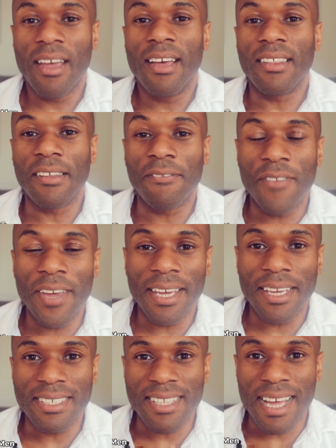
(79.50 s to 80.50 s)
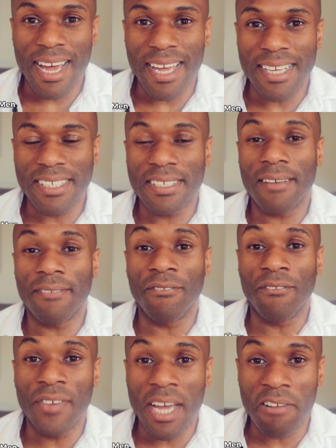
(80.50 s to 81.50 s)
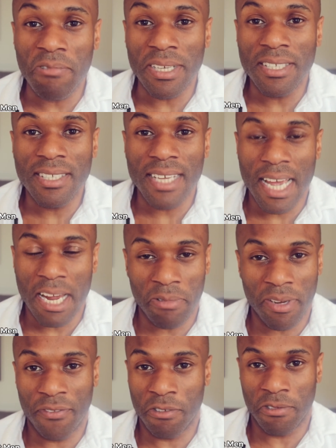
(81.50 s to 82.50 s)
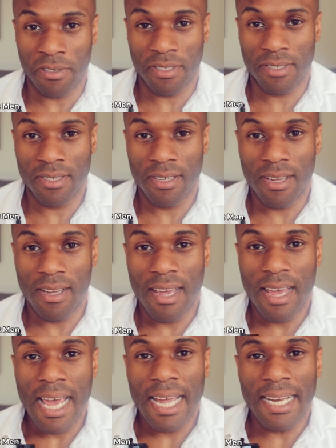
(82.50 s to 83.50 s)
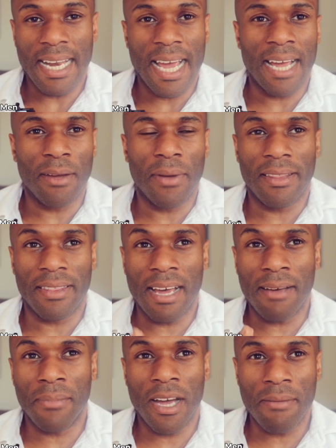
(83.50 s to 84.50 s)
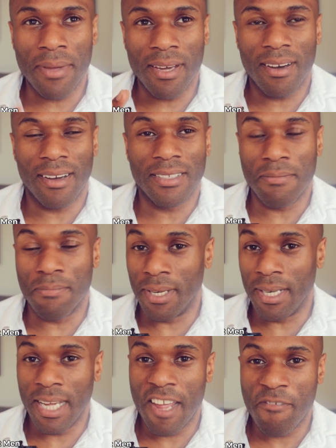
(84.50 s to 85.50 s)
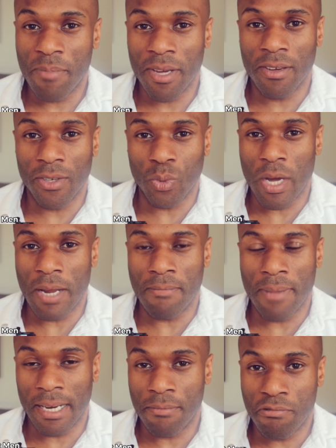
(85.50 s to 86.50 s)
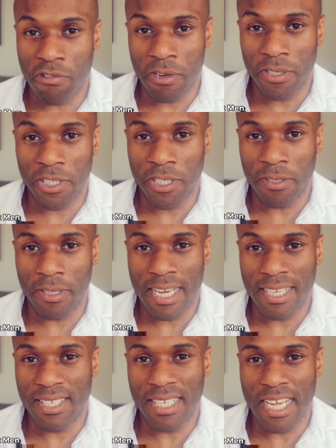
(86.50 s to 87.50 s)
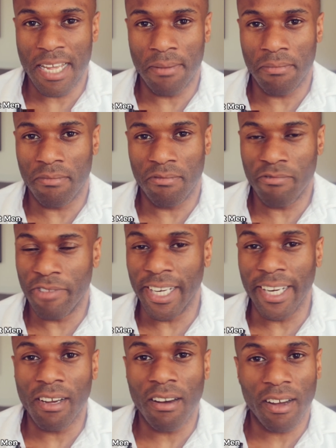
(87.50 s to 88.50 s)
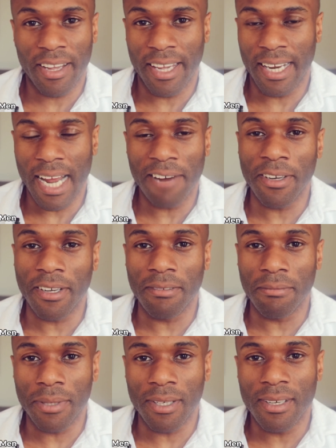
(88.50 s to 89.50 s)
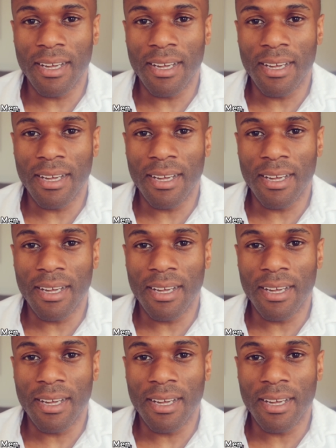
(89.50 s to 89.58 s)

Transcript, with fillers: The thing is that it's very scary for us. Now, that might be hard to believe because when men approach you, they seem really cocky and arrogant, but